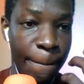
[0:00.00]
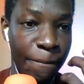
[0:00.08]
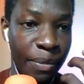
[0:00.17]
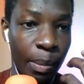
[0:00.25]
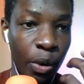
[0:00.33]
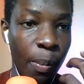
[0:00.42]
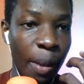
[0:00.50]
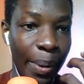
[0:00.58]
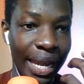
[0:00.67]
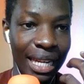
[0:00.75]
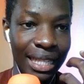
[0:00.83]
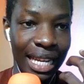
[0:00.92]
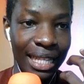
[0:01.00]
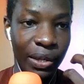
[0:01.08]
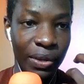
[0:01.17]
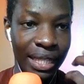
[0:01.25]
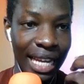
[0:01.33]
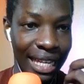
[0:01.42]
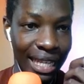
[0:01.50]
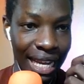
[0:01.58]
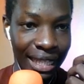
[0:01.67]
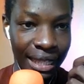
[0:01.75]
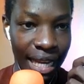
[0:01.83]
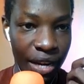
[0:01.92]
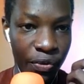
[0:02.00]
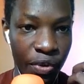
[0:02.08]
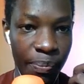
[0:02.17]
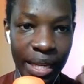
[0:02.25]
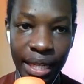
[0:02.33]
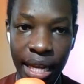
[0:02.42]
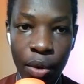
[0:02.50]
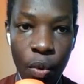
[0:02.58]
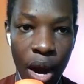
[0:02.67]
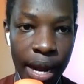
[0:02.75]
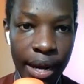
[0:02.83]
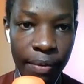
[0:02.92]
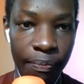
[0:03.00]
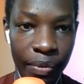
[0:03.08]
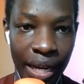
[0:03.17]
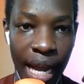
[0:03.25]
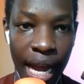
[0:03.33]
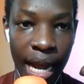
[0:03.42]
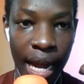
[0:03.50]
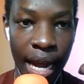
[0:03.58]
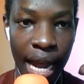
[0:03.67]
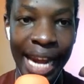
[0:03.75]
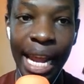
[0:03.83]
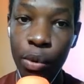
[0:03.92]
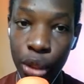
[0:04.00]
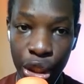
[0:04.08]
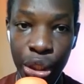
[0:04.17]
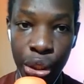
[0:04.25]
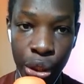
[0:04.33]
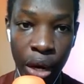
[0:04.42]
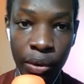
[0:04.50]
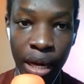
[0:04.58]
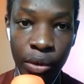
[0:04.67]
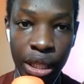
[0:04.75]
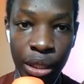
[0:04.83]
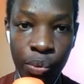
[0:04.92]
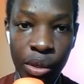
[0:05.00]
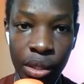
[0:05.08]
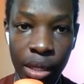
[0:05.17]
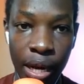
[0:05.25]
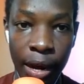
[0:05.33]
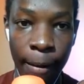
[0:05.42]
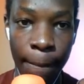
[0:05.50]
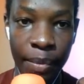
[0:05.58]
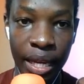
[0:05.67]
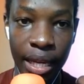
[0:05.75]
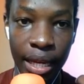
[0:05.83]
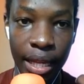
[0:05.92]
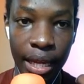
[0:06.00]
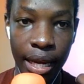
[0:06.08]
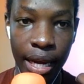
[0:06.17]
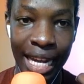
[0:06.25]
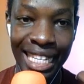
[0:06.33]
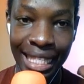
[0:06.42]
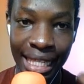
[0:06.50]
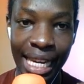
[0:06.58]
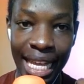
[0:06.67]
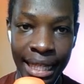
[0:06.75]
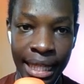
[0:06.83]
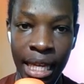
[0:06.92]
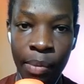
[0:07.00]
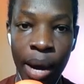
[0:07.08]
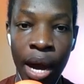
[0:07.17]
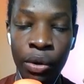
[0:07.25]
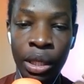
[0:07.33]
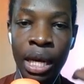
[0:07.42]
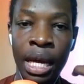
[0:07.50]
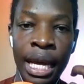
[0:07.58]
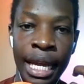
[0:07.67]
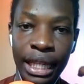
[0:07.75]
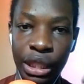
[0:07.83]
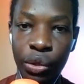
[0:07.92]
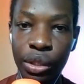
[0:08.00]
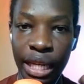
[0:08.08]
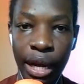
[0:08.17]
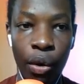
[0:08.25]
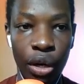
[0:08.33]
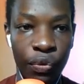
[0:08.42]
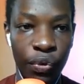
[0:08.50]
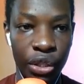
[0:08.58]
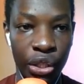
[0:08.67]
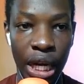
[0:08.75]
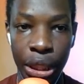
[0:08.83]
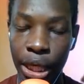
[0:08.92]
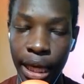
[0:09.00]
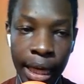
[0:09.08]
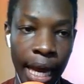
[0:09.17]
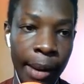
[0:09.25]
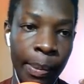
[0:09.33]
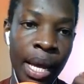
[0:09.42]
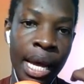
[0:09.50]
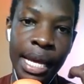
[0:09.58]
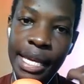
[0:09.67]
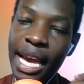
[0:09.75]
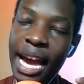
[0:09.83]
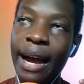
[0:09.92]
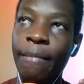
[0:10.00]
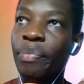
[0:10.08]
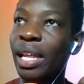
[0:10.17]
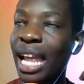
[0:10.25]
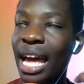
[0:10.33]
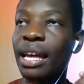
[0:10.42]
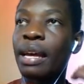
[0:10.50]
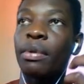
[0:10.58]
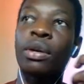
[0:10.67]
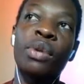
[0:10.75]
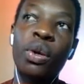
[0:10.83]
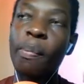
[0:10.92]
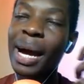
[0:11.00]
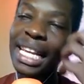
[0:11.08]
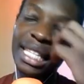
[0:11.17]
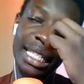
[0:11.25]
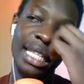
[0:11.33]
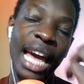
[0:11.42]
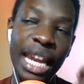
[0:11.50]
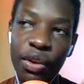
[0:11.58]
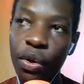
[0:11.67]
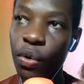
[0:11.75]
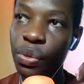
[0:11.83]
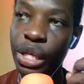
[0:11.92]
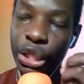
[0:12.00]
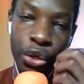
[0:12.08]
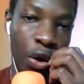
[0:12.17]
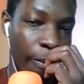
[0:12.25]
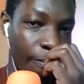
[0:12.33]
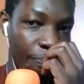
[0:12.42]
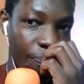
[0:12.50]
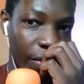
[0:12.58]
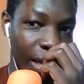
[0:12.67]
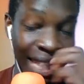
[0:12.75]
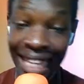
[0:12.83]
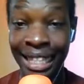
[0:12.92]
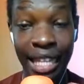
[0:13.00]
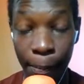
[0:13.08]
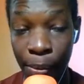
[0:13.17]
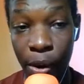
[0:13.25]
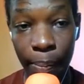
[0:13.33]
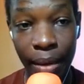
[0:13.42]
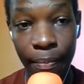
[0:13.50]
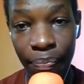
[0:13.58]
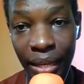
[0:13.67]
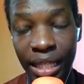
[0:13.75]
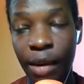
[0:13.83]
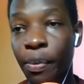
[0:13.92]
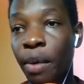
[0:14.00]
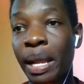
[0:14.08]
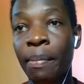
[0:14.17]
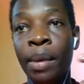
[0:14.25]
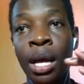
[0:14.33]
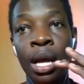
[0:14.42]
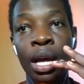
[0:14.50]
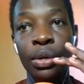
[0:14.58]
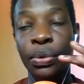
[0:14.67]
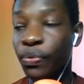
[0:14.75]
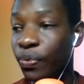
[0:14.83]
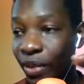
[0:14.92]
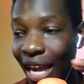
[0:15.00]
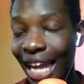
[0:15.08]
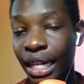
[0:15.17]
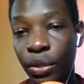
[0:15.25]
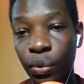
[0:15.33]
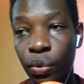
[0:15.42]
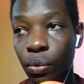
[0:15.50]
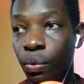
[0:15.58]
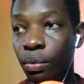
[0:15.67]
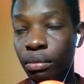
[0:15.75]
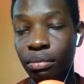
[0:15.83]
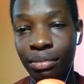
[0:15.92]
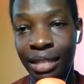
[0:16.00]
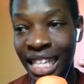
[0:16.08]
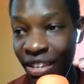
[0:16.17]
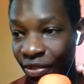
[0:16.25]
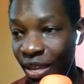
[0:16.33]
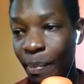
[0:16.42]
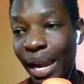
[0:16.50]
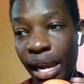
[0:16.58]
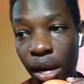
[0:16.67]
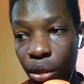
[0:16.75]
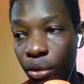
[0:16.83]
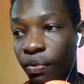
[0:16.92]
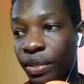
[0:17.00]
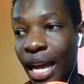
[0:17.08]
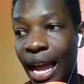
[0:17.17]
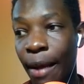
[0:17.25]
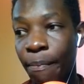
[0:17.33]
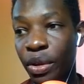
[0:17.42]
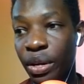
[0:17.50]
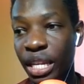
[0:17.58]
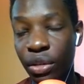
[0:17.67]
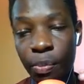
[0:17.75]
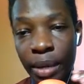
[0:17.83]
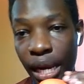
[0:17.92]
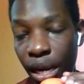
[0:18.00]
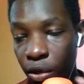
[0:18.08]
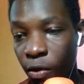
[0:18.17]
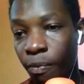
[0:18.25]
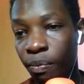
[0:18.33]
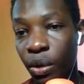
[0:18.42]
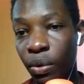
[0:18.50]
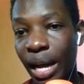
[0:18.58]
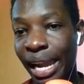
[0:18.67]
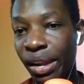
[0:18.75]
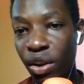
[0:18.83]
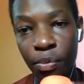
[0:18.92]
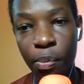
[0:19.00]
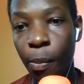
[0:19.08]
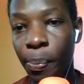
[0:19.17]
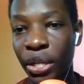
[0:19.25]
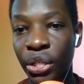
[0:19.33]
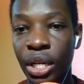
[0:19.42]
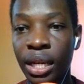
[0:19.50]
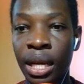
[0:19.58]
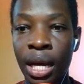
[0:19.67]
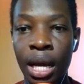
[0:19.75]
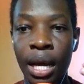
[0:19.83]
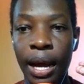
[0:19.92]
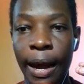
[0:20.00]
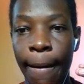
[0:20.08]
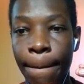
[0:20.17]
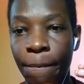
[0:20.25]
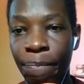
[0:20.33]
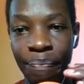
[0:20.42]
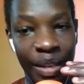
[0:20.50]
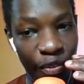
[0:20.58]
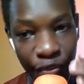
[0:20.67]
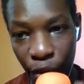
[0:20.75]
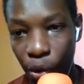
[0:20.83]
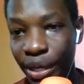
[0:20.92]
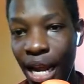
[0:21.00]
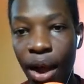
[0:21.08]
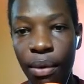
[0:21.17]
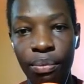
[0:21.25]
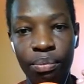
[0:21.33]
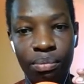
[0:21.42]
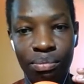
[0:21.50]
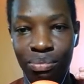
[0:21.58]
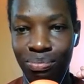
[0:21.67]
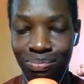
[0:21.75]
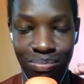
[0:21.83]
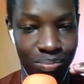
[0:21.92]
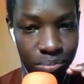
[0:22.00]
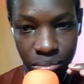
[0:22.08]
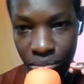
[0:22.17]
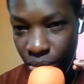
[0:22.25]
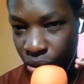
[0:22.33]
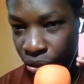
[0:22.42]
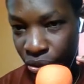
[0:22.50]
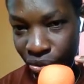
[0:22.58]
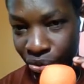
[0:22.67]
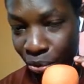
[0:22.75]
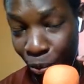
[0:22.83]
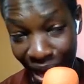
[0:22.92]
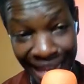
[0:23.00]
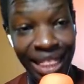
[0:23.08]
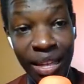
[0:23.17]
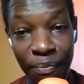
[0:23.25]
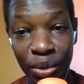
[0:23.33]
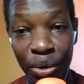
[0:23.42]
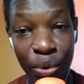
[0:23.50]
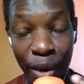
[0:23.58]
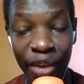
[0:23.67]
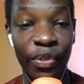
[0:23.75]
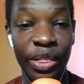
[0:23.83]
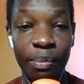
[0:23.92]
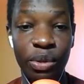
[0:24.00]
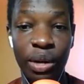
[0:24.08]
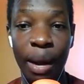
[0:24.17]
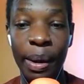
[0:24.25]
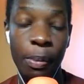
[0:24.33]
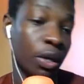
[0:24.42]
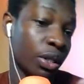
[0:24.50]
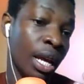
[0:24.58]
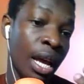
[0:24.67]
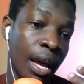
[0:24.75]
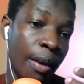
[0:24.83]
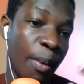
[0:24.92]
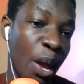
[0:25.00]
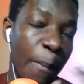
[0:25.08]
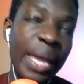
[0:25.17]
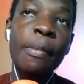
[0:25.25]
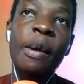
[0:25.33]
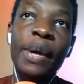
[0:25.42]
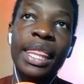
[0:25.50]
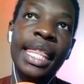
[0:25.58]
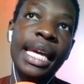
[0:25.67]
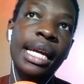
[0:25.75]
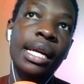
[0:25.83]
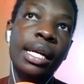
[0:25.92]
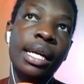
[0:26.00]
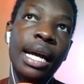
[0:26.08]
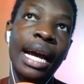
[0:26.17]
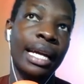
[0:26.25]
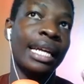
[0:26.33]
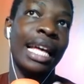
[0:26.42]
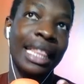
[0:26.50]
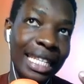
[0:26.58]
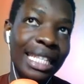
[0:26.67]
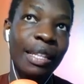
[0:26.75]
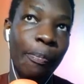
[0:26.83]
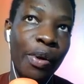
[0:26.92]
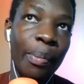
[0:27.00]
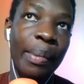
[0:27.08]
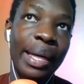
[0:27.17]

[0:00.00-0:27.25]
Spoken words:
Mugume Bernard says, Kosi, I said from the day one that, and I will shout out, it will, until I see him out, he's not a coach for such a club. Yeah, you know, managers learning on the job, that's their problem. That's their problem. You've got to give them a lot of time. You need to be a lot of, you know, a lot more patient. They fall down. You wait them, you know, you wait for them to come back, because, I mean, many people think, and this is the problem, I